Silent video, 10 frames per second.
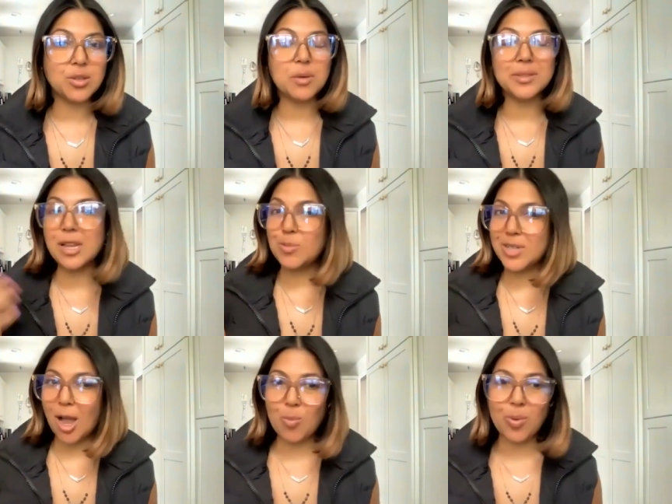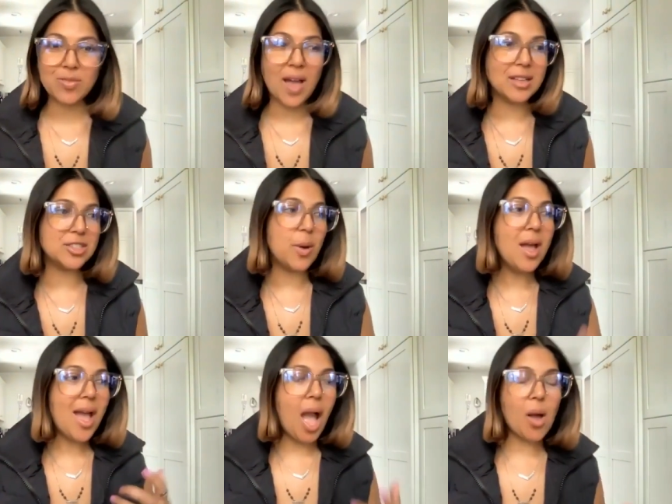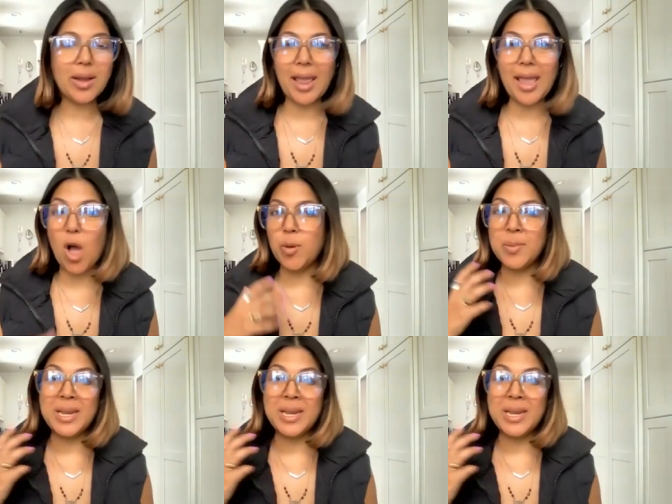So I wasn't able to help with that. So how could I help him?